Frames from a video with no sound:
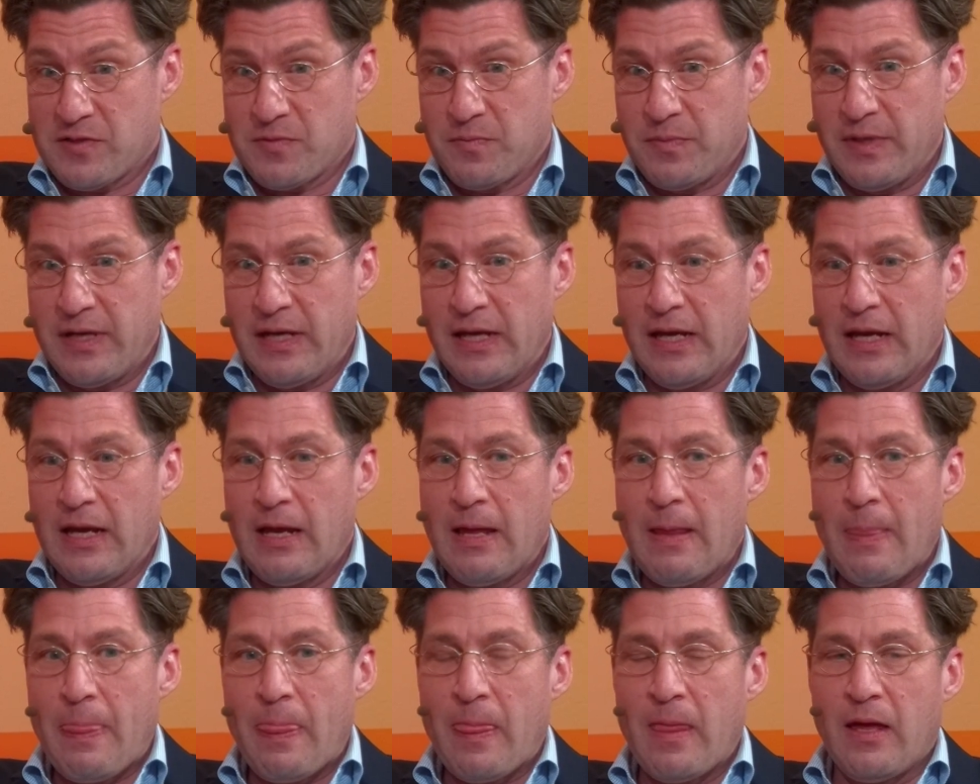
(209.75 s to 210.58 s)
be
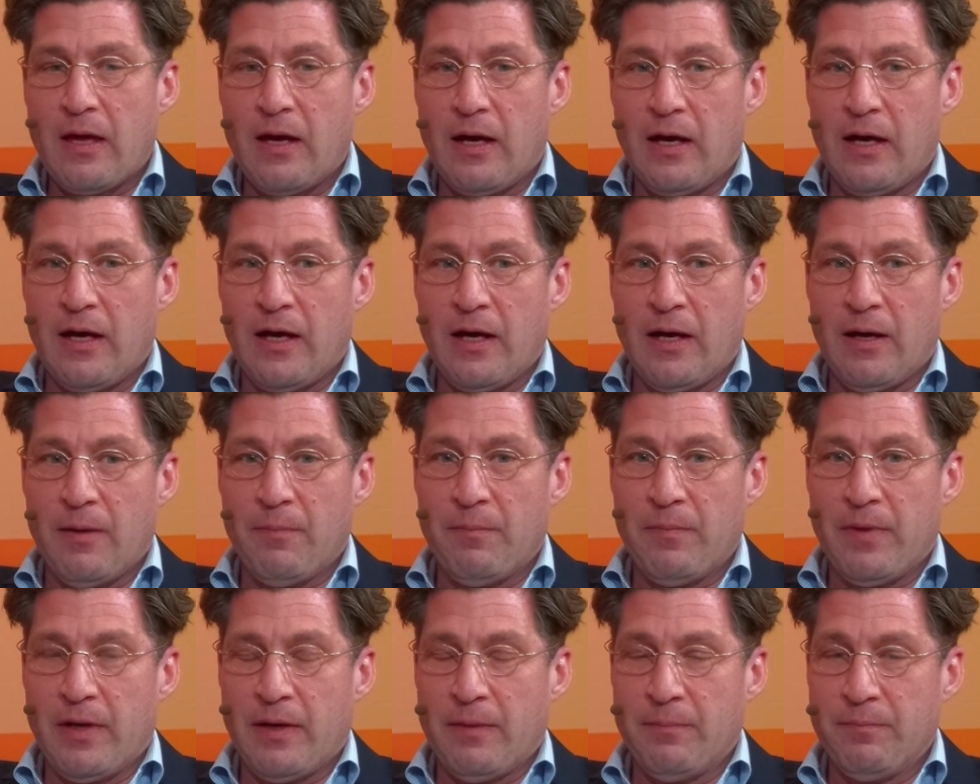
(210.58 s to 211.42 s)
um,
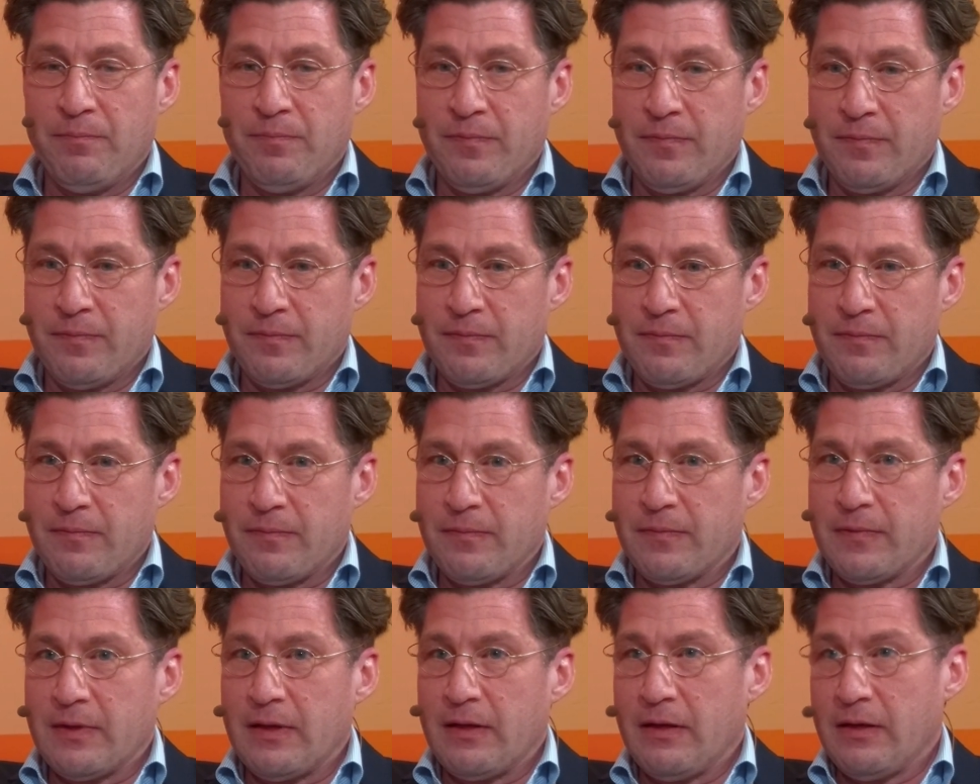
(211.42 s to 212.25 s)
um,
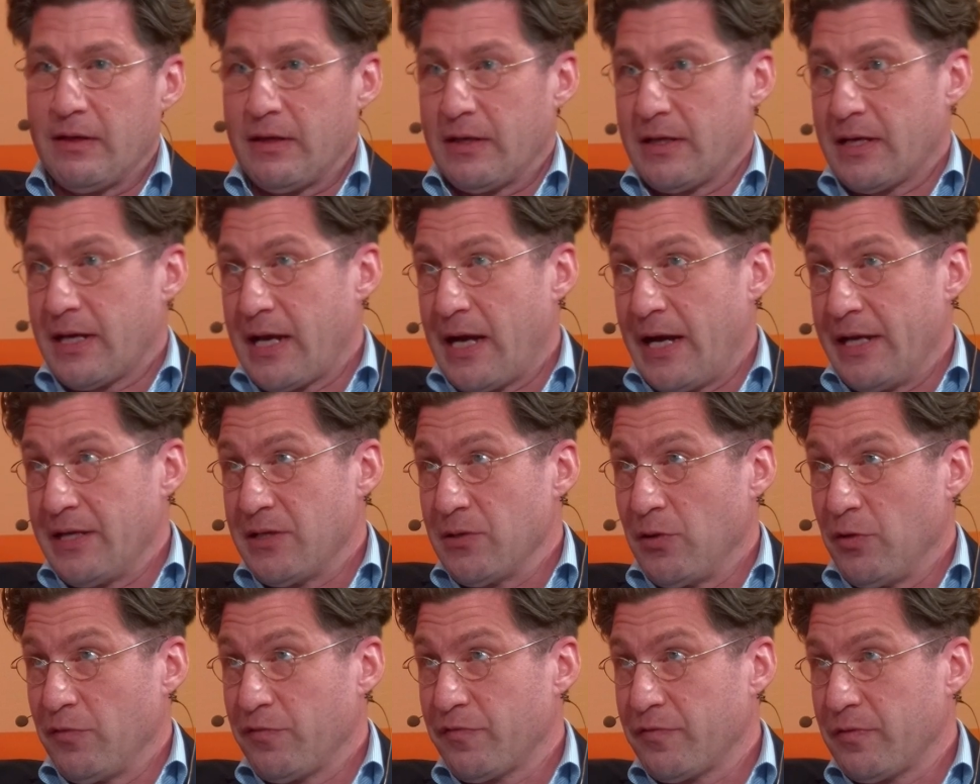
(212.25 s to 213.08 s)
kind
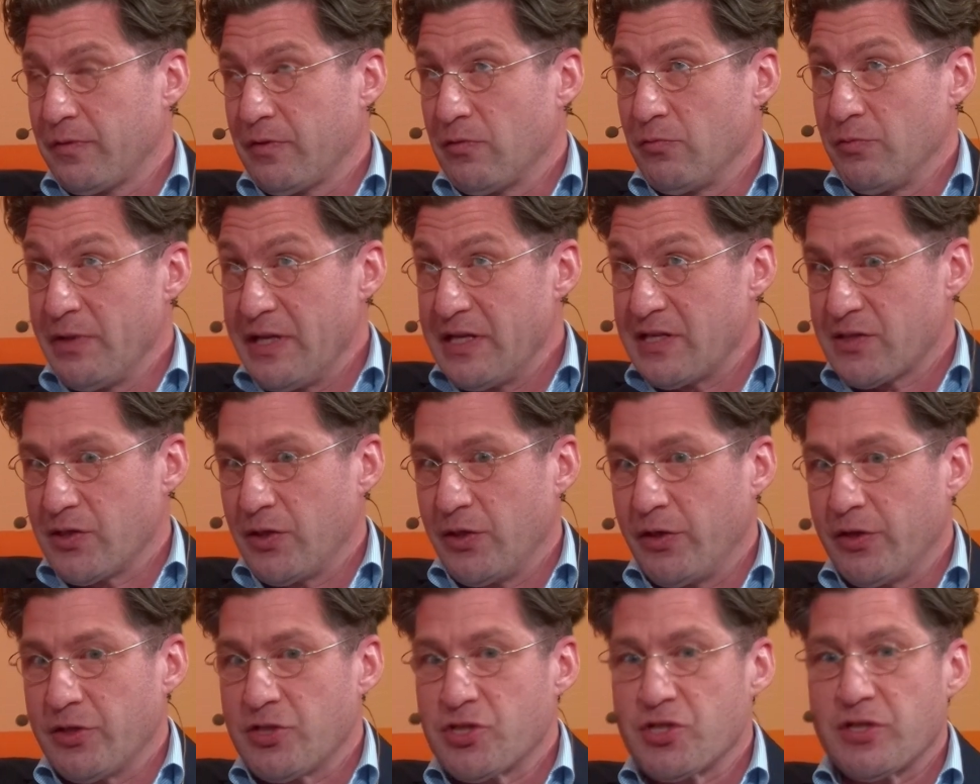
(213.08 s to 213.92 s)
of
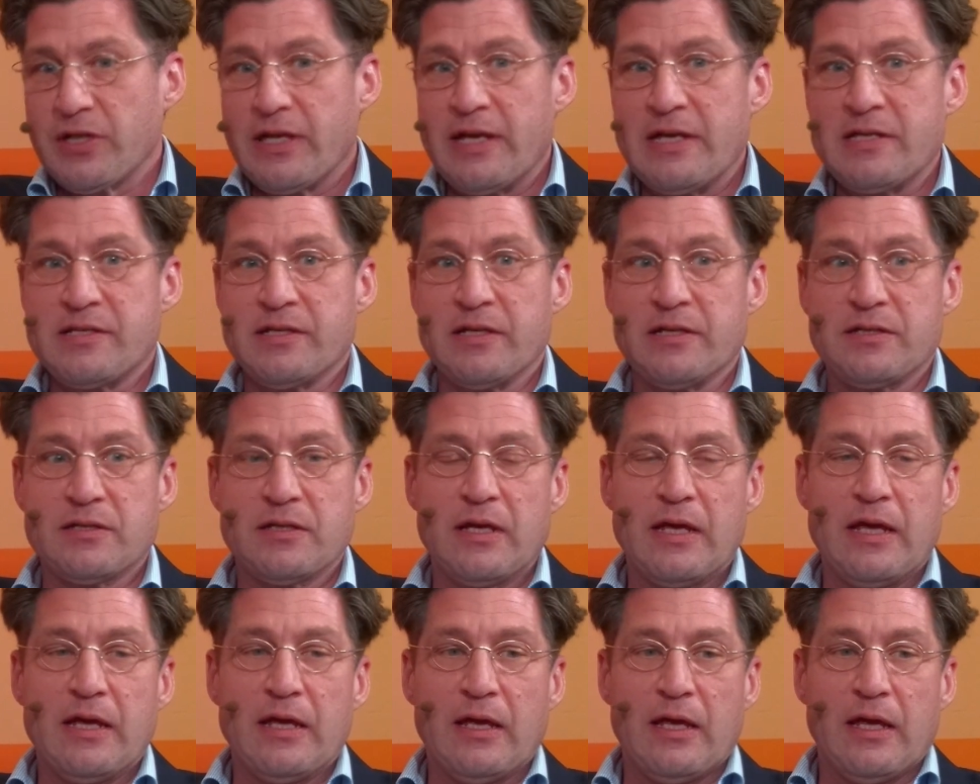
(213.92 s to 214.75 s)
researched. Is it
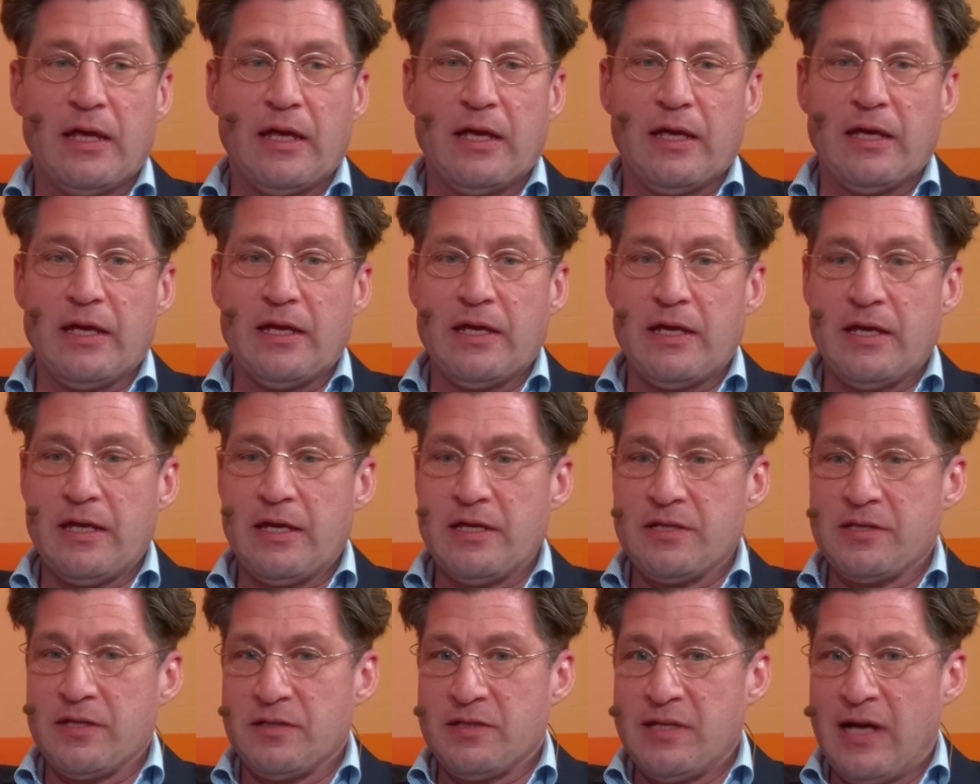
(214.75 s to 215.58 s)

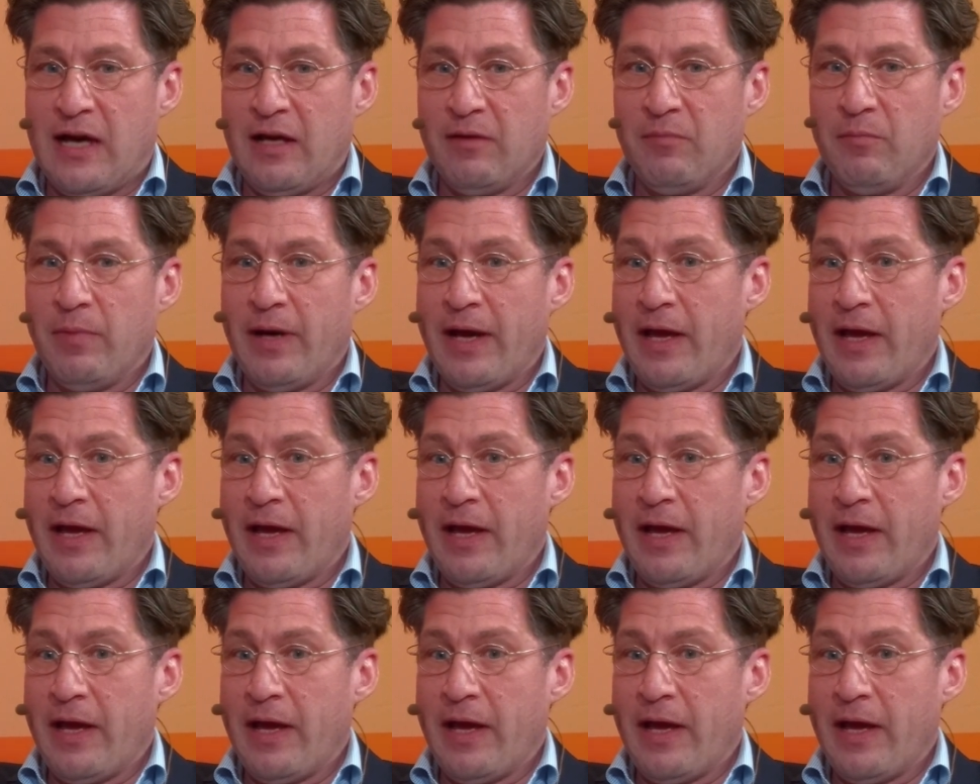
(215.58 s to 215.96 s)
done by